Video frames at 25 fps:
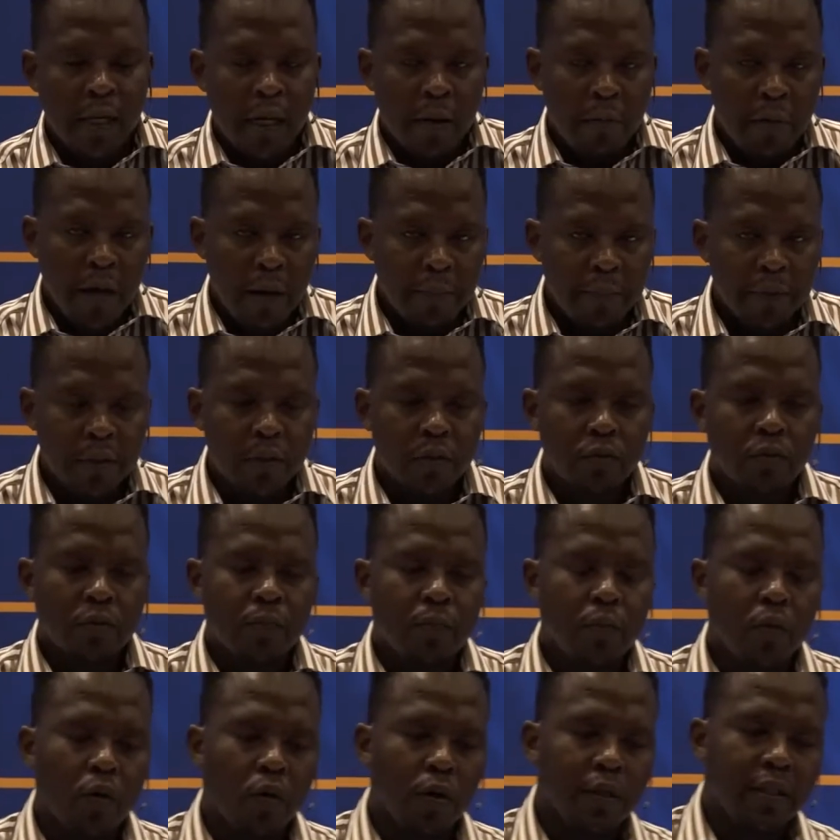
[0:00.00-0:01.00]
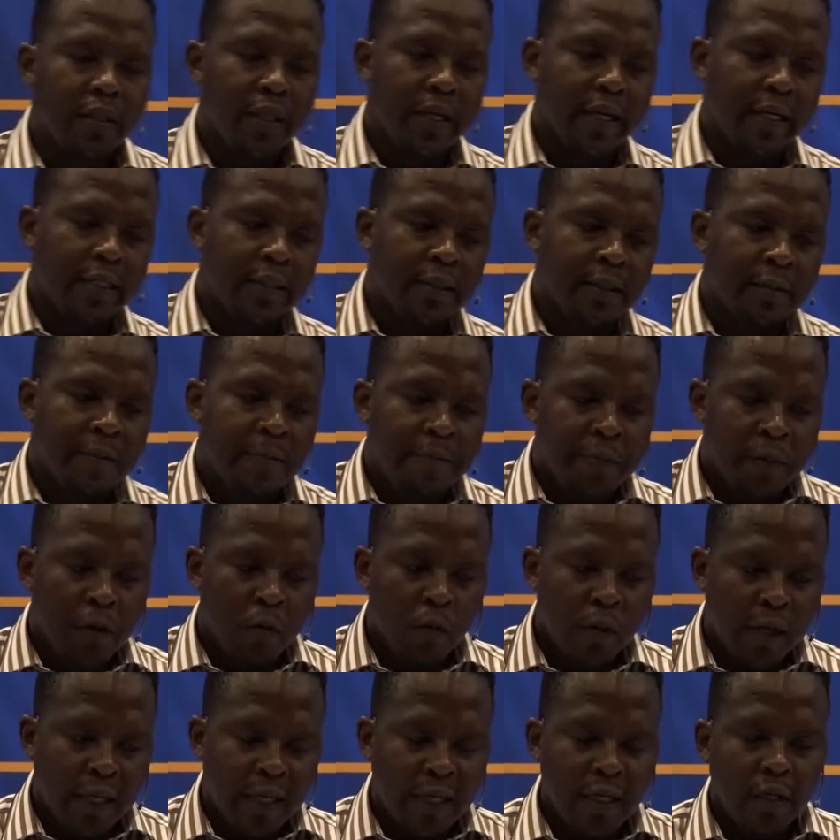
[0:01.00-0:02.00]
I'm happy to report that
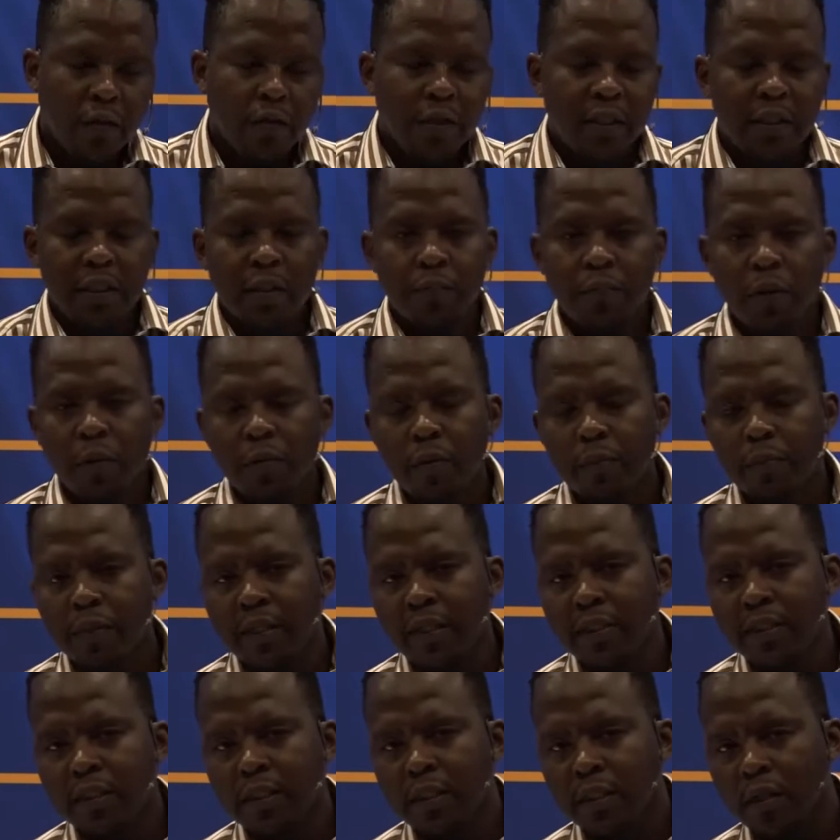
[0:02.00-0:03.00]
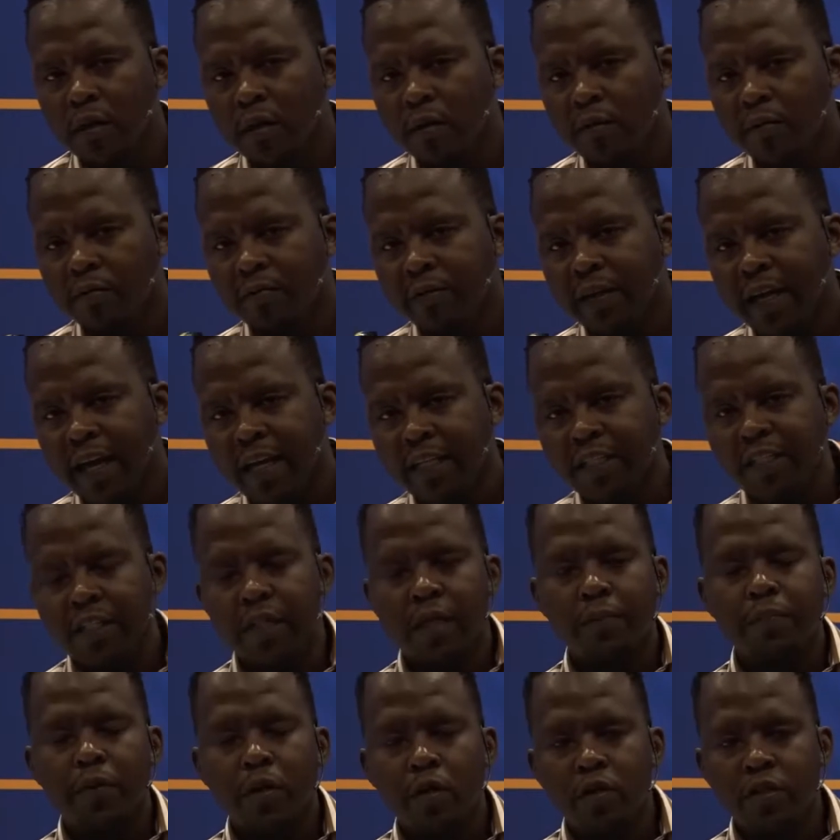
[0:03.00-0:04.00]
we increased the probability of
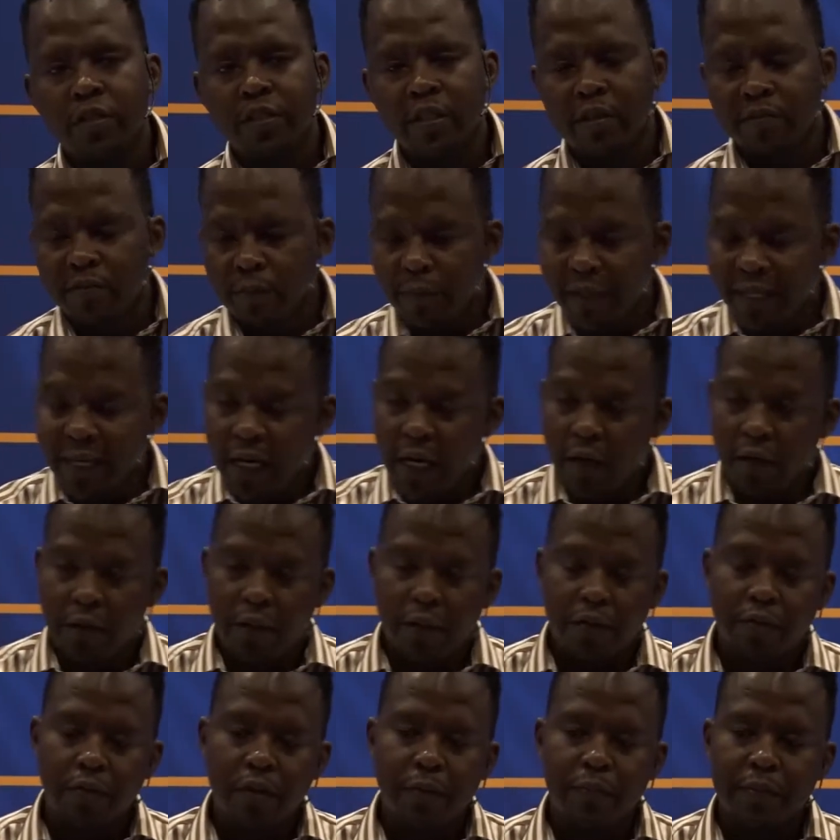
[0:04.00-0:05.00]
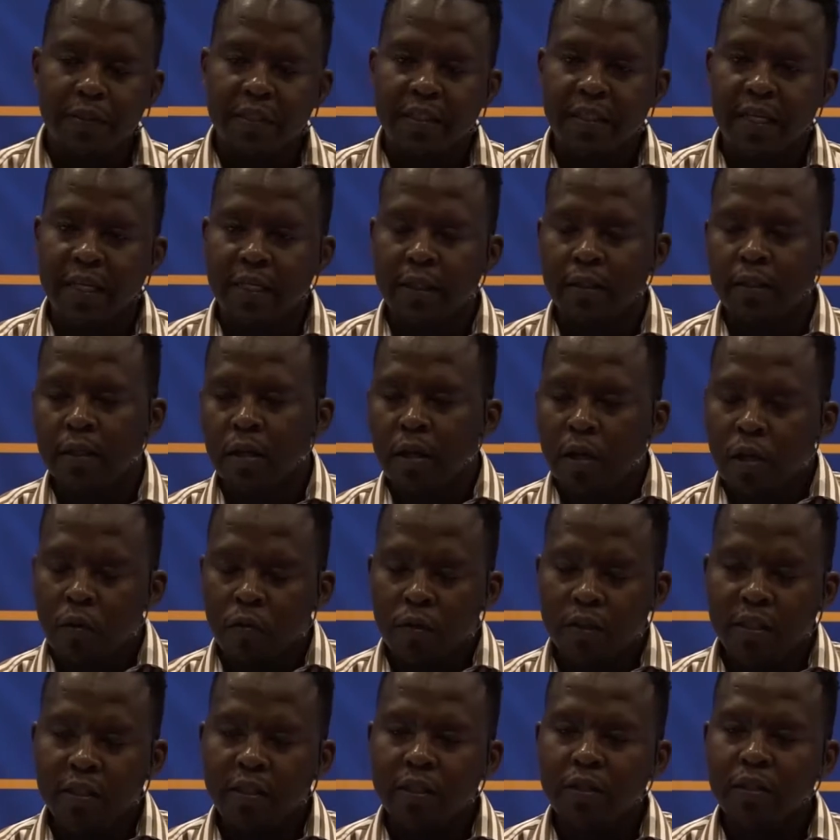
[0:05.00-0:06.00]
catching a poacher from the current 3%
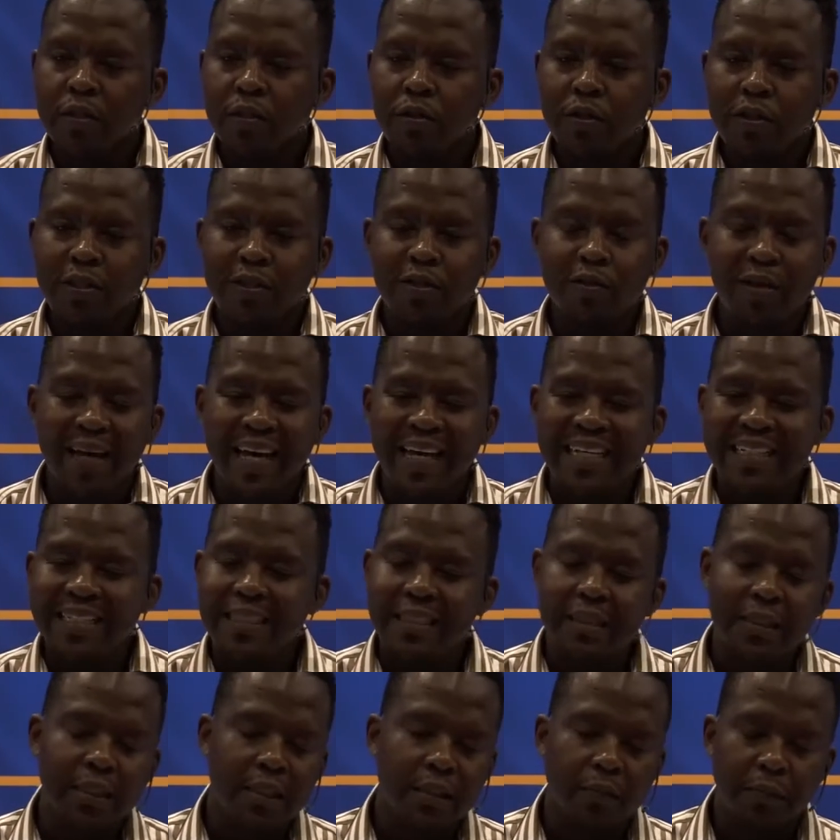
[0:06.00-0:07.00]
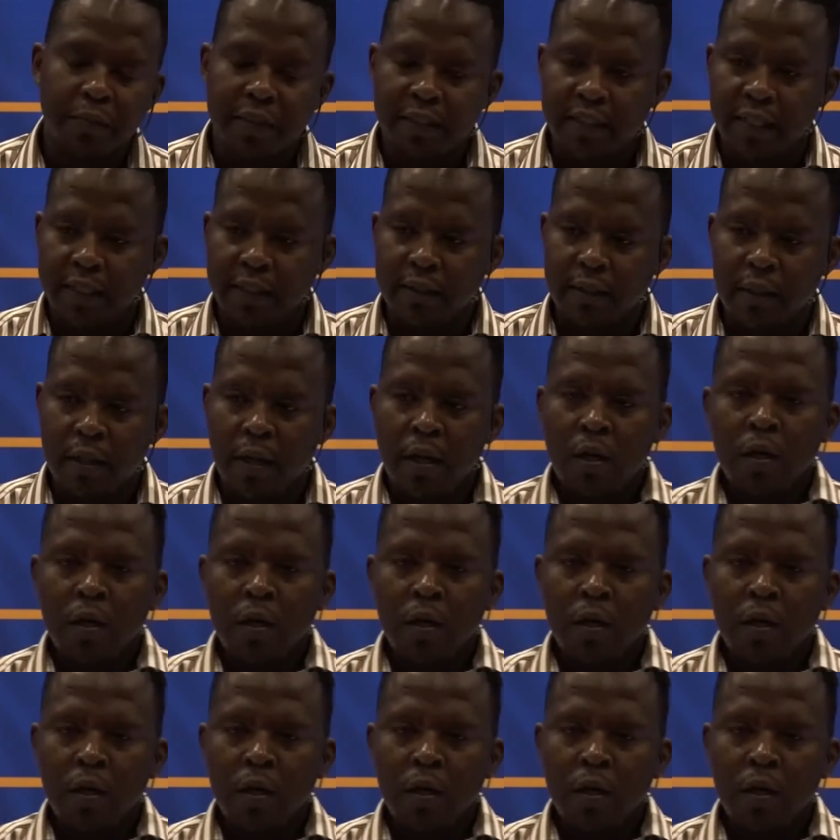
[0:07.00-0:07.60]
with this solution to 86%.